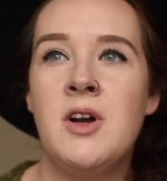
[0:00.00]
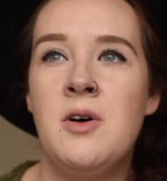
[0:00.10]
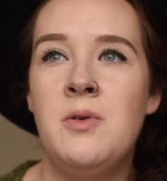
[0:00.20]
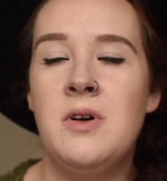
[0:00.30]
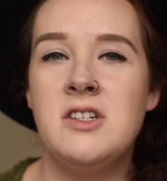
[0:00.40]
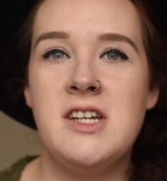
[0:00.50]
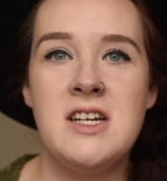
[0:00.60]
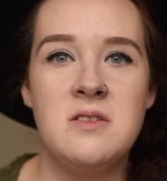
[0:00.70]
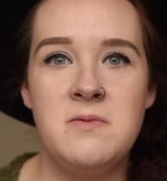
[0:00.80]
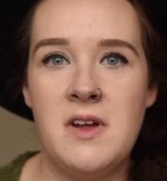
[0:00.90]
Go
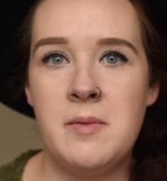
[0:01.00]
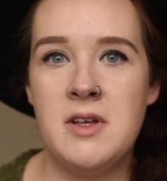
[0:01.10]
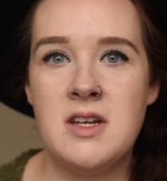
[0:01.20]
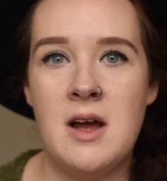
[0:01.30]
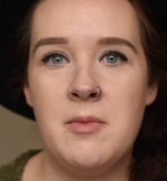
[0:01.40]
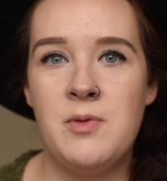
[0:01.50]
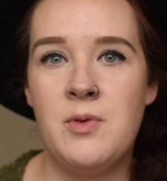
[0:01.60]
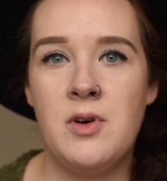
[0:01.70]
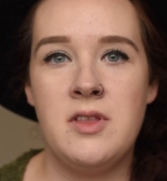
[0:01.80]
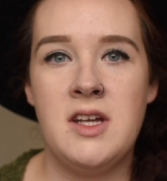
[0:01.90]
take some family time
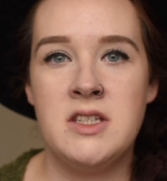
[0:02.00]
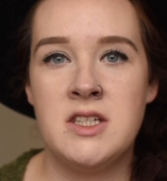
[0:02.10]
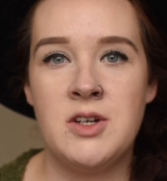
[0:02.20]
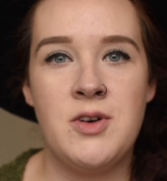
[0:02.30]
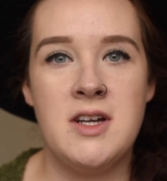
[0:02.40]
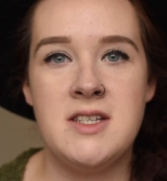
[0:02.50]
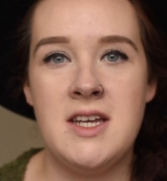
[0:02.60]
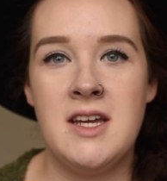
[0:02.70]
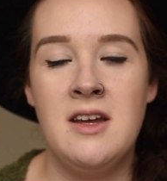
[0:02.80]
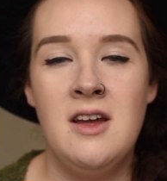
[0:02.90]
before things get
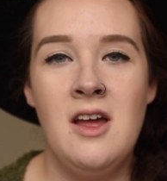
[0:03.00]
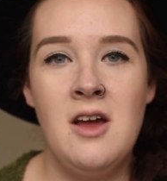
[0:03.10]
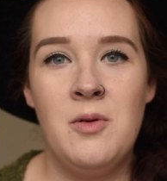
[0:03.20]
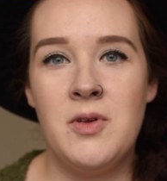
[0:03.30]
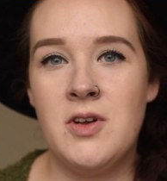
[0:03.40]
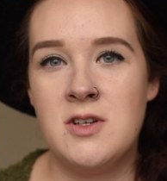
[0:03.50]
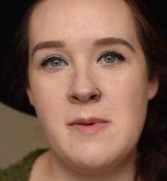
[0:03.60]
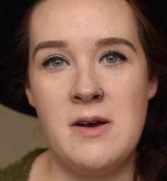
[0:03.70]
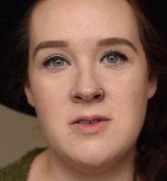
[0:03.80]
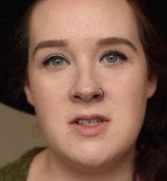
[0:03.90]
crazy with your
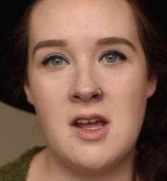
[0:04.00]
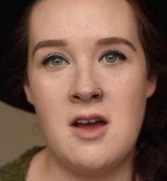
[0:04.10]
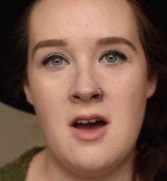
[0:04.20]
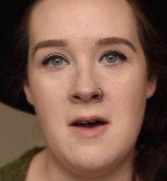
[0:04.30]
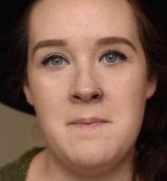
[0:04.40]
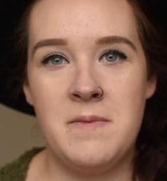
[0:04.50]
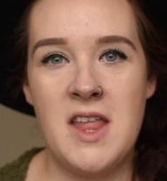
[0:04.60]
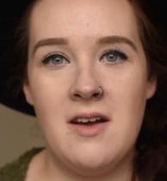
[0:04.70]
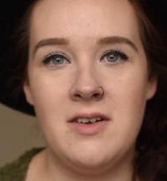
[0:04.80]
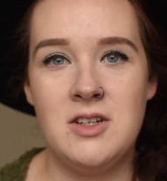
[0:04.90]
spouse
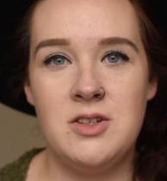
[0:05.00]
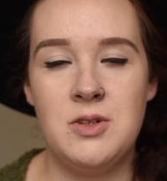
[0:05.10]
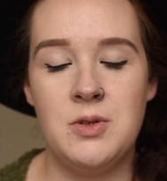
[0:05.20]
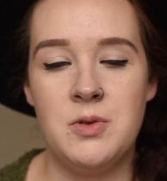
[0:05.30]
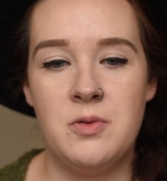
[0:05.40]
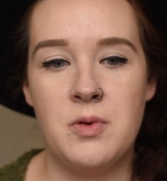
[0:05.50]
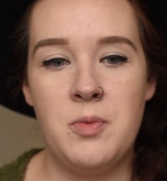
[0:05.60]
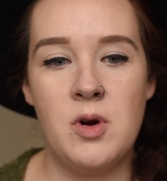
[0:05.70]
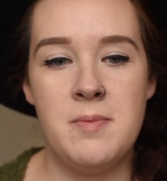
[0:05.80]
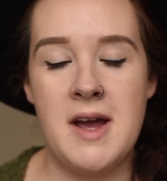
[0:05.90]
having to
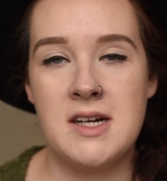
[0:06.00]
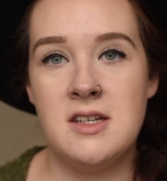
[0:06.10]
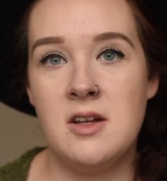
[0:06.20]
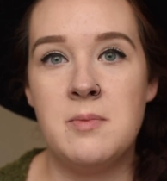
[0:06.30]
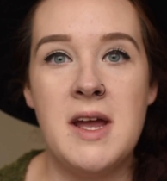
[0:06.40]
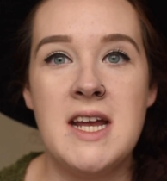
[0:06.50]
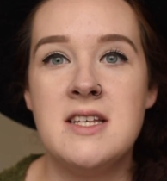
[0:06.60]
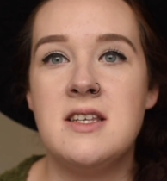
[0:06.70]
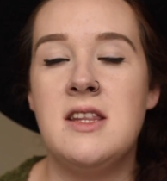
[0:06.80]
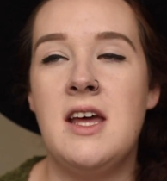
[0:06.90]
report back to their
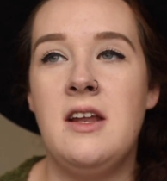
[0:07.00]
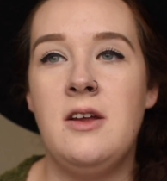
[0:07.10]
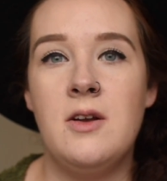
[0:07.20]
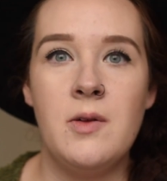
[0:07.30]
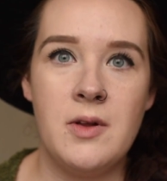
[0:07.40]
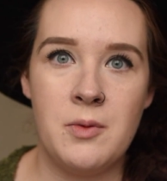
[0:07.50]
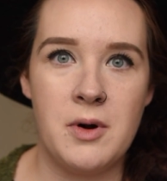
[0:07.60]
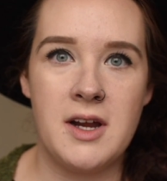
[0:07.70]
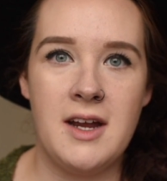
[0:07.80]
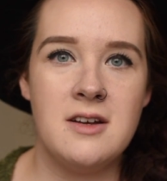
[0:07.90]
base, and then, they're
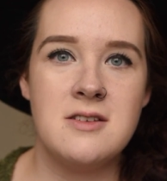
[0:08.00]
working.